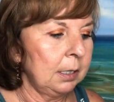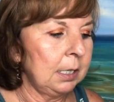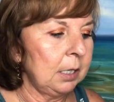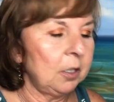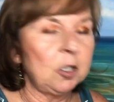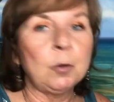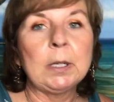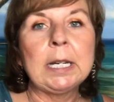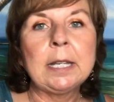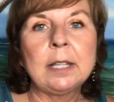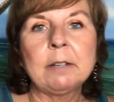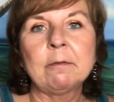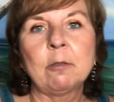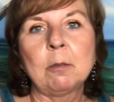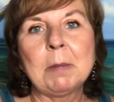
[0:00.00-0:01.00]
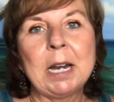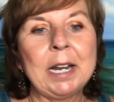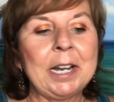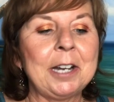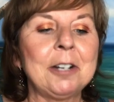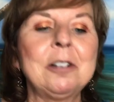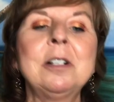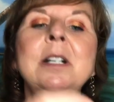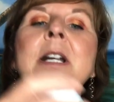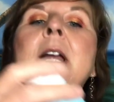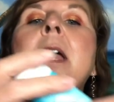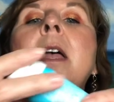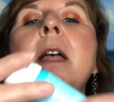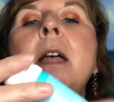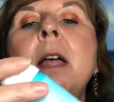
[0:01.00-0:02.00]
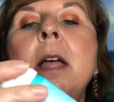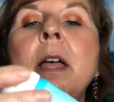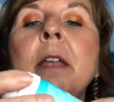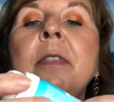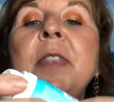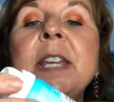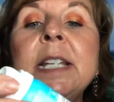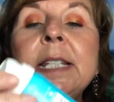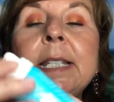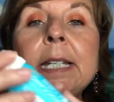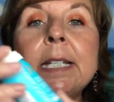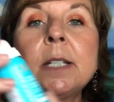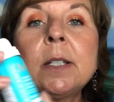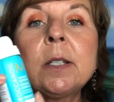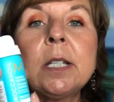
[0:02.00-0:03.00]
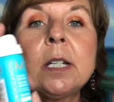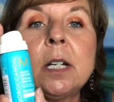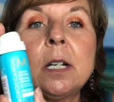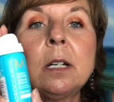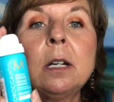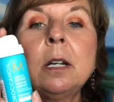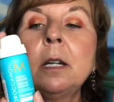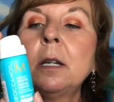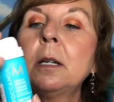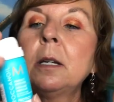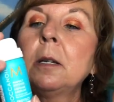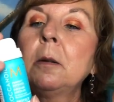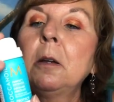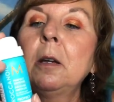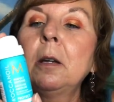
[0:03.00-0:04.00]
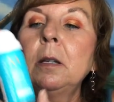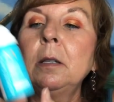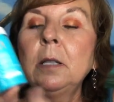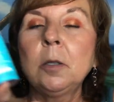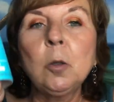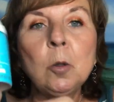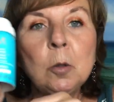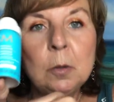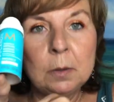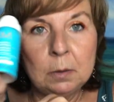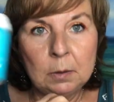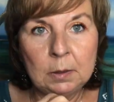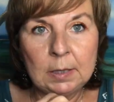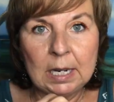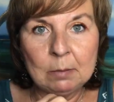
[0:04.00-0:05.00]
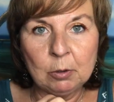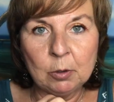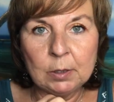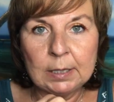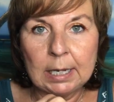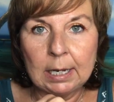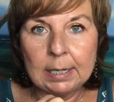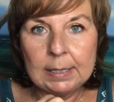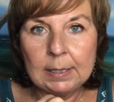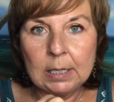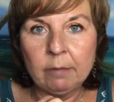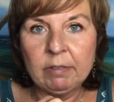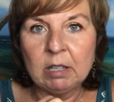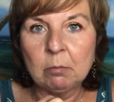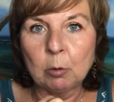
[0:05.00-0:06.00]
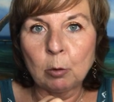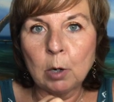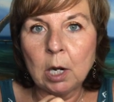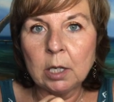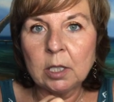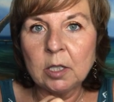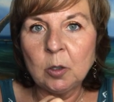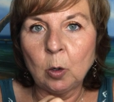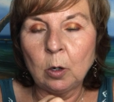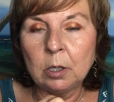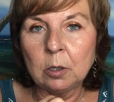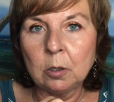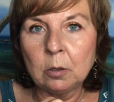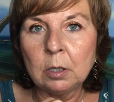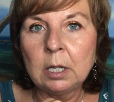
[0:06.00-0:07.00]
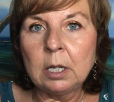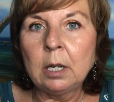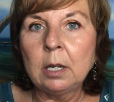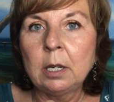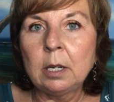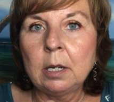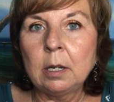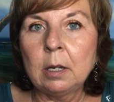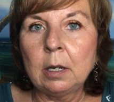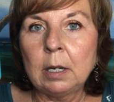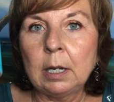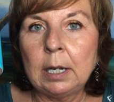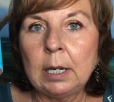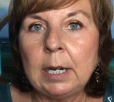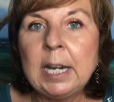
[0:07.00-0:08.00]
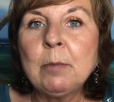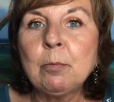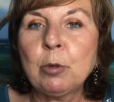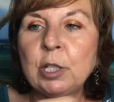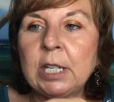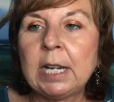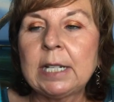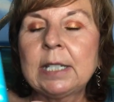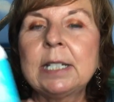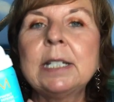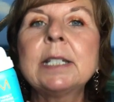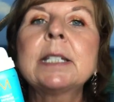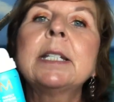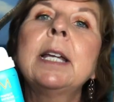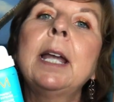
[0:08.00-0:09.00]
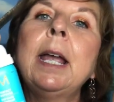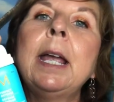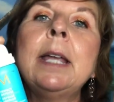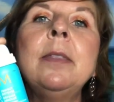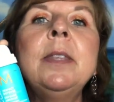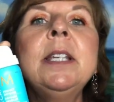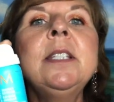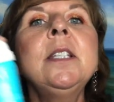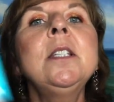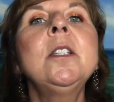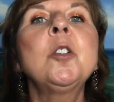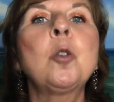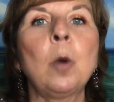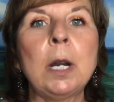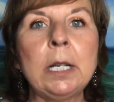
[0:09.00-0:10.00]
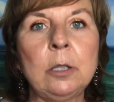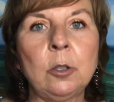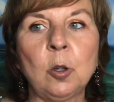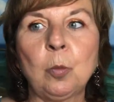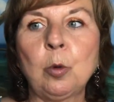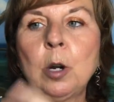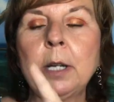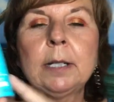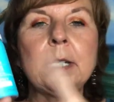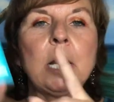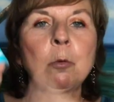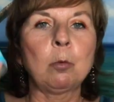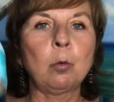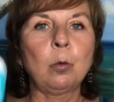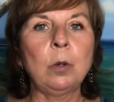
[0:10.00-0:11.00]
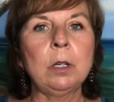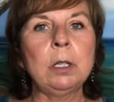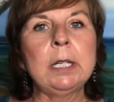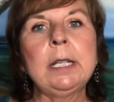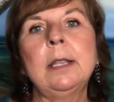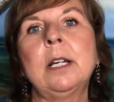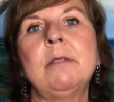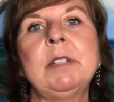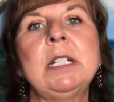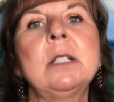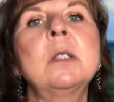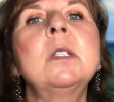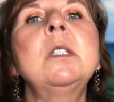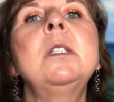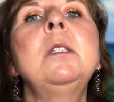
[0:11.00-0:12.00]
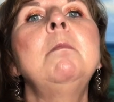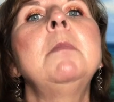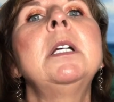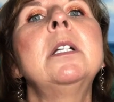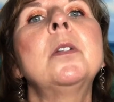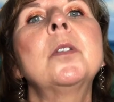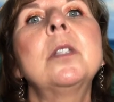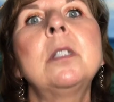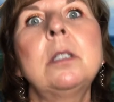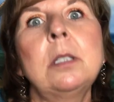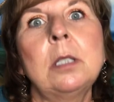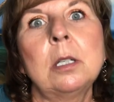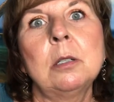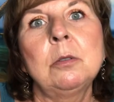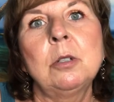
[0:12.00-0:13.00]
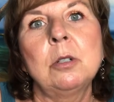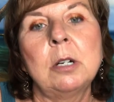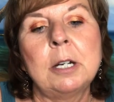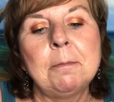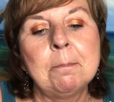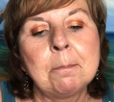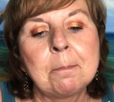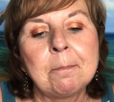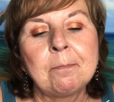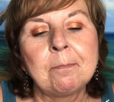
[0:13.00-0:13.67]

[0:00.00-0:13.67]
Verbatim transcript: didn't do anything for my hair. This is the little sample size of the Moroccanoil Heat Protectant. And this is a great little product. I really love it. It smells so good